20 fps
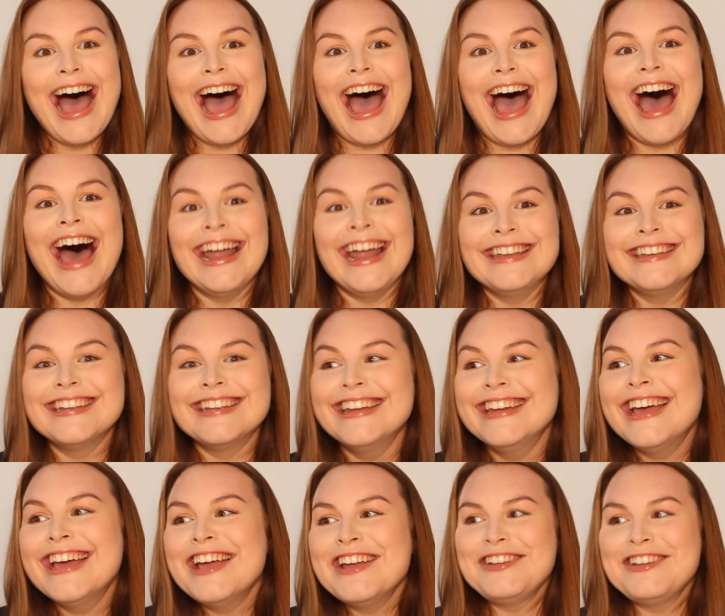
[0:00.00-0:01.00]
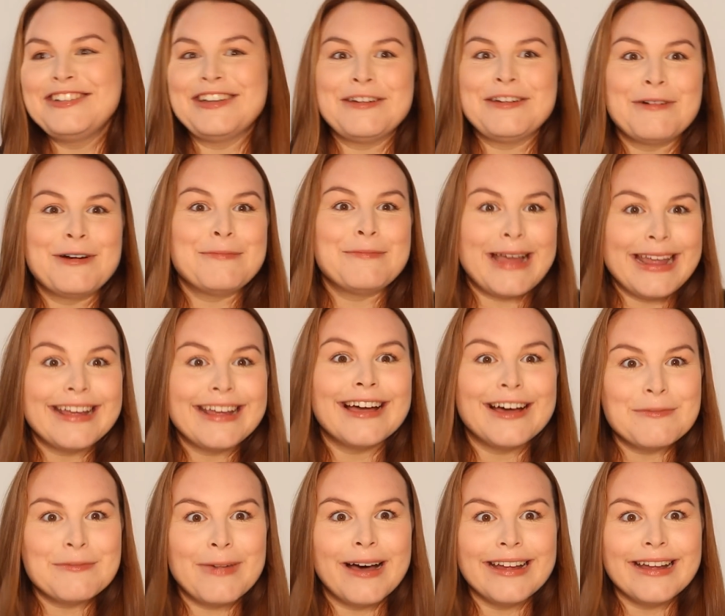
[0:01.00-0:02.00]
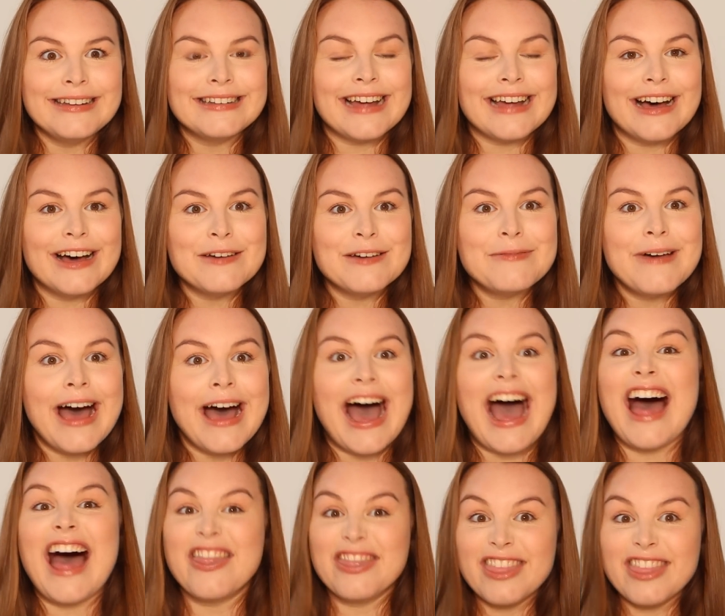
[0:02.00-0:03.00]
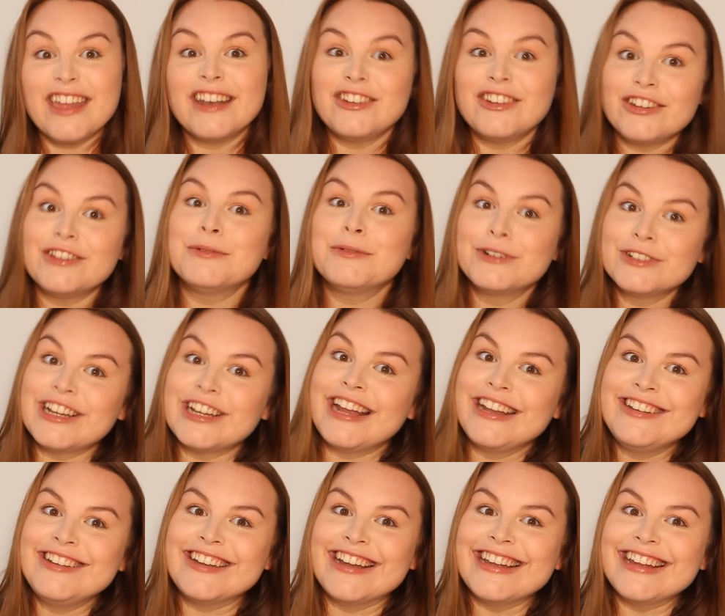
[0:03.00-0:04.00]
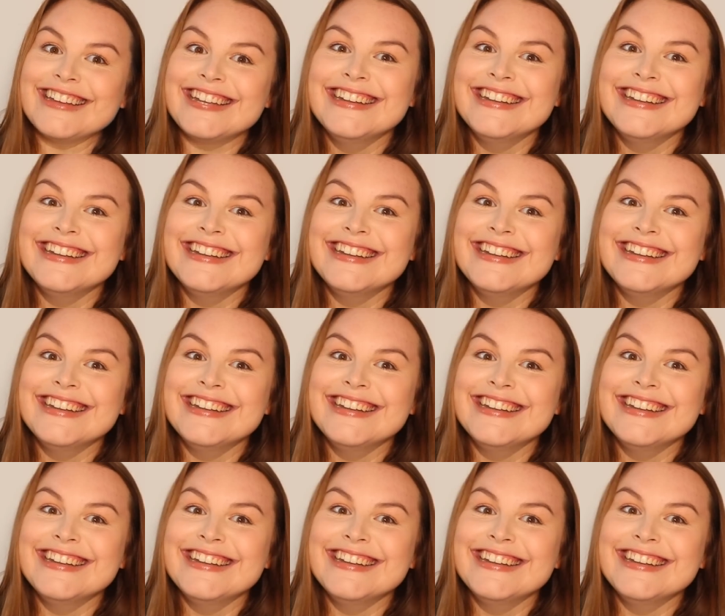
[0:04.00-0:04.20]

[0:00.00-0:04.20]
And she will make her mind up and then she will change it.